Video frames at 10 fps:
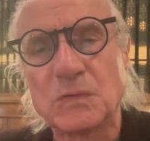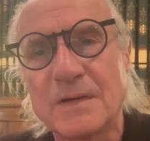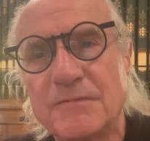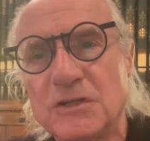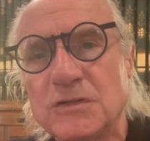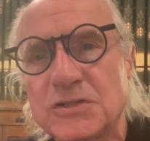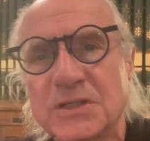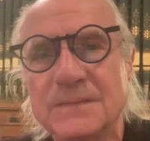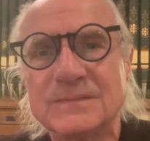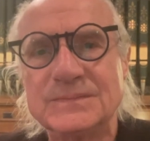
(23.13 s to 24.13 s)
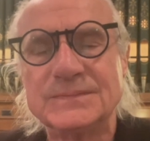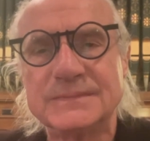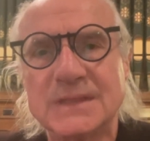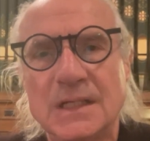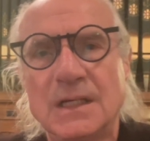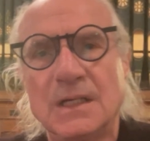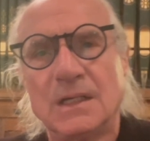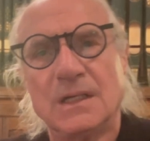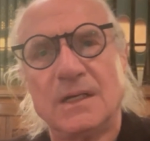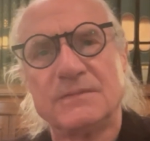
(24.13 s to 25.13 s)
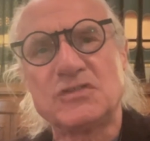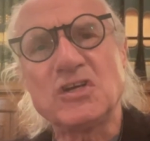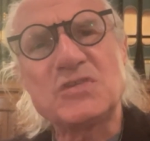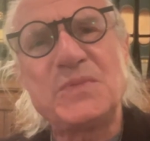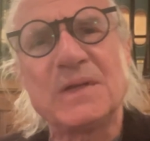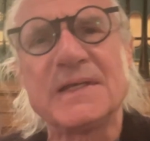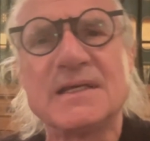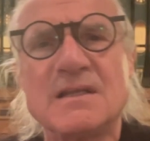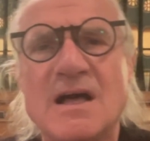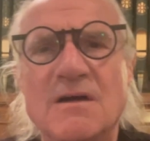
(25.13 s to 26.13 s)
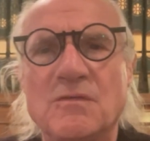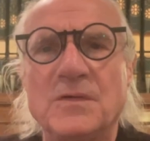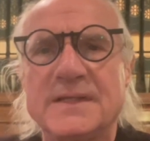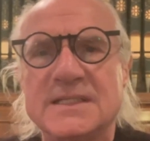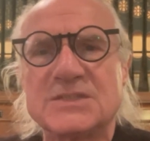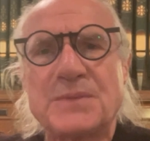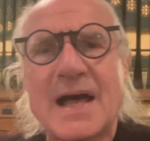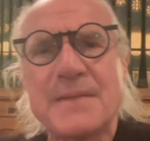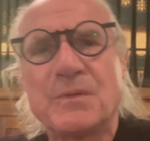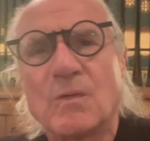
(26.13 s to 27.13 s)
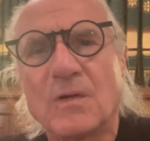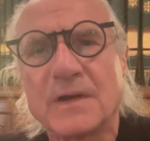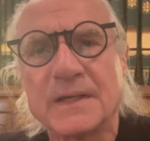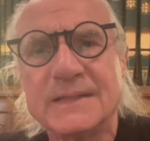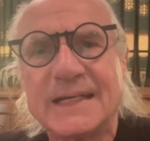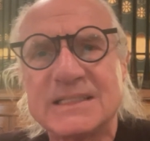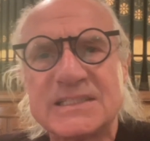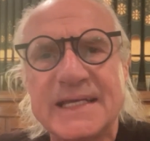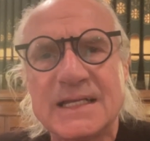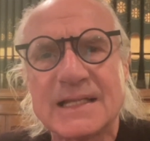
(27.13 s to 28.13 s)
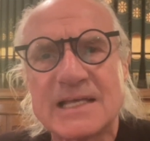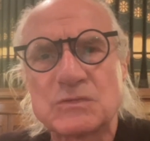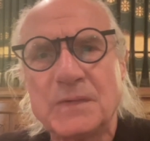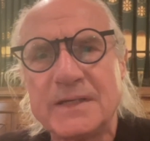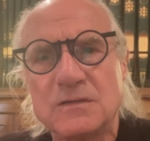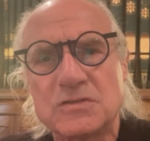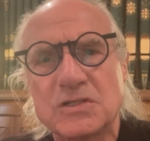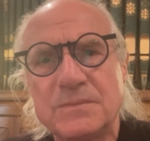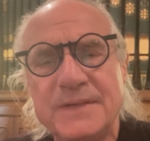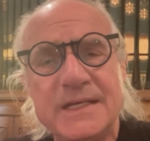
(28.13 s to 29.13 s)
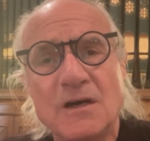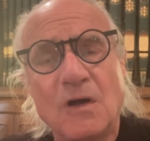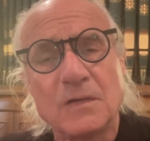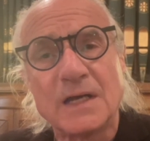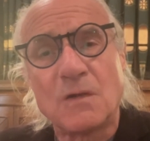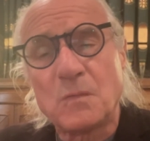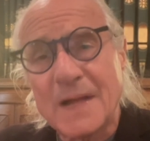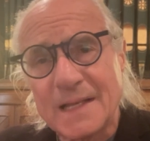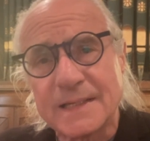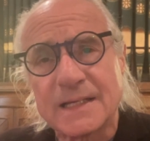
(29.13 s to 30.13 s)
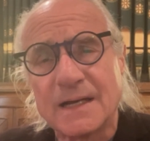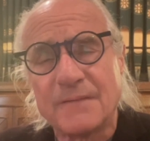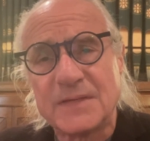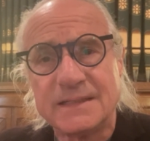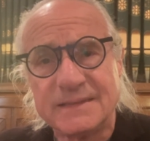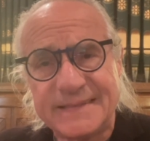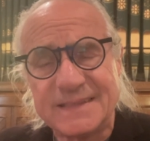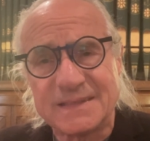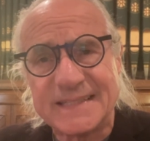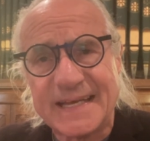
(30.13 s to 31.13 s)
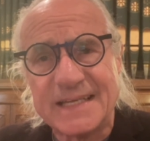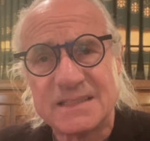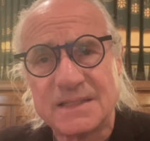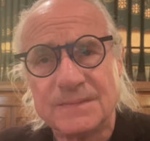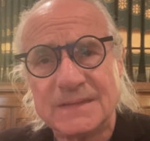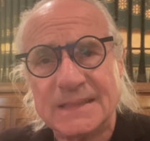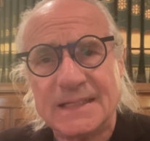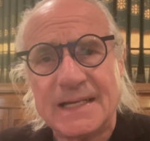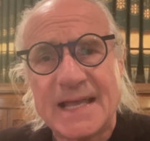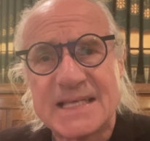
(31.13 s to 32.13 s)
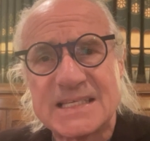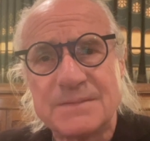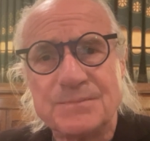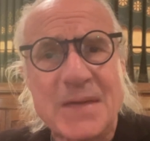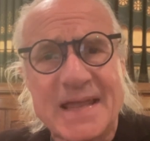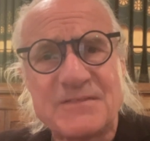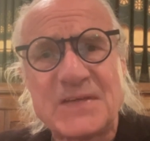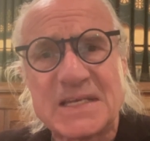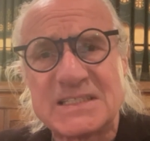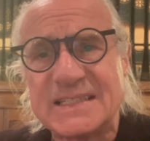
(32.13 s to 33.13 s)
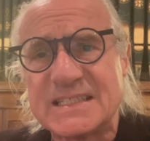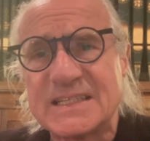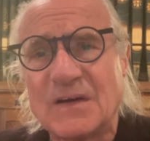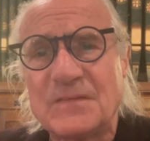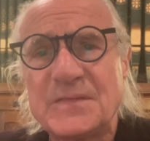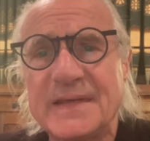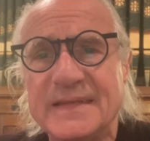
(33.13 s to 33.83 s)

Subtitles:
Revolution. The church building, along with its pipe organ and stained glass windows, could be called a relic of the Gilded Age, as it manifested itself in